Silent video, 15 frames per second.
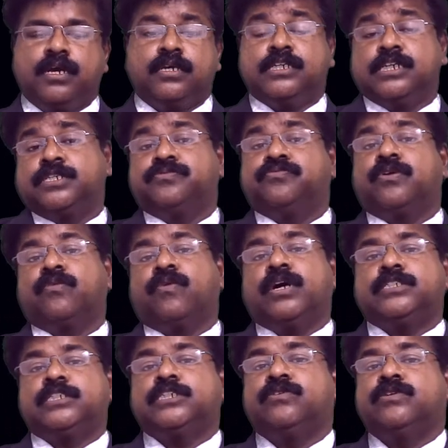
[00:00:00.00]
Just for
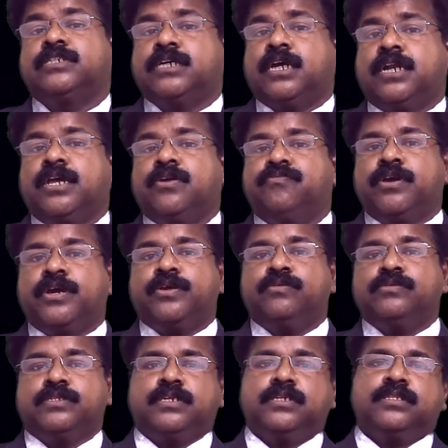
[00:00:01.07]
washing your shirt, if you are
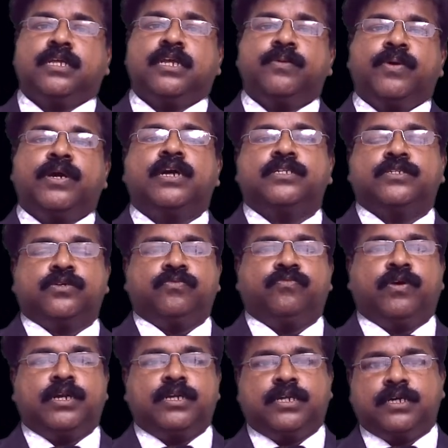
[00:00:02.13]
using 3 buckets of
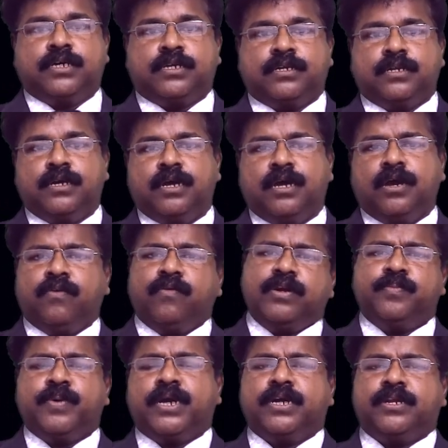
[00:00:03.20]
water,
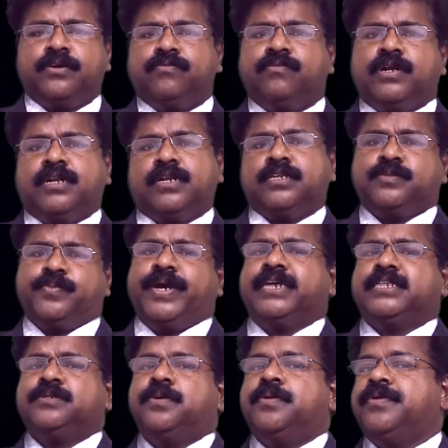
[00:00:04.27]
1 bucket of water is
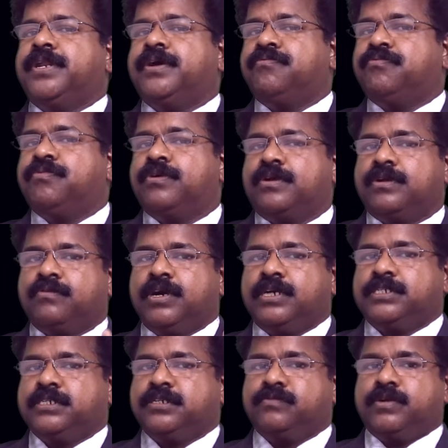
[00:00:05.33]
maximum enough for
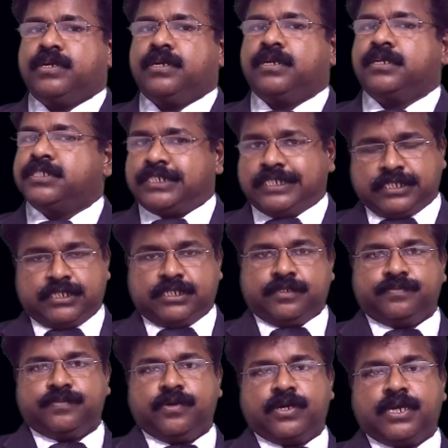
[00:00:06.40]
washing one shirt.
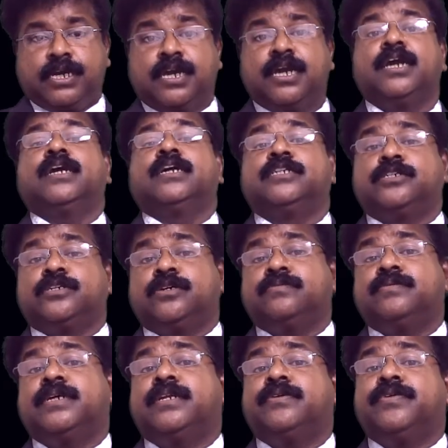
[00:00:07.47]
Okay, instead
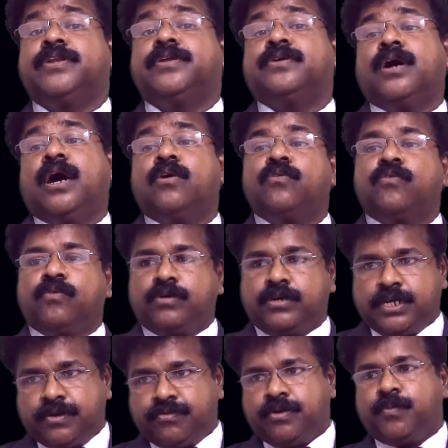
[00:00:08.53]
of that, when you have
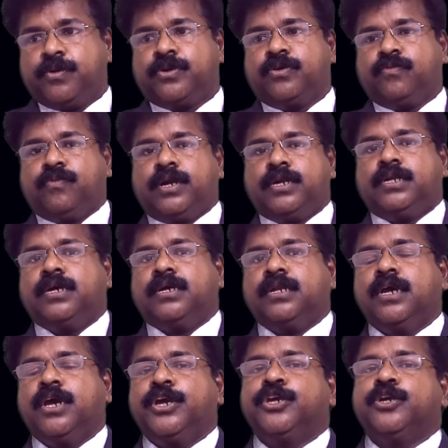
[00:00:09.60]
enough amount of water,
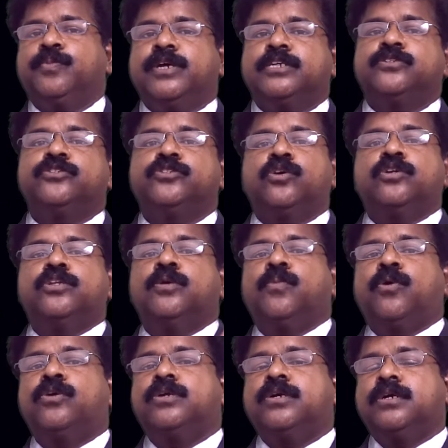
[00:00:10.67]
you may switch on the
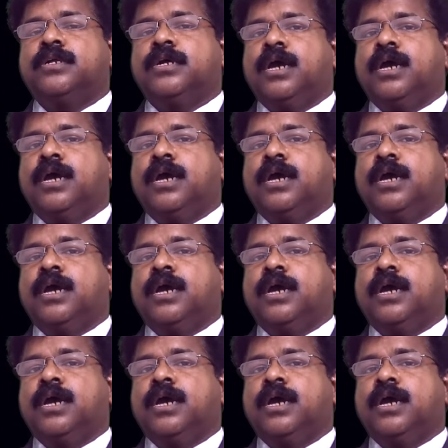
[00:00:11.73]
motor,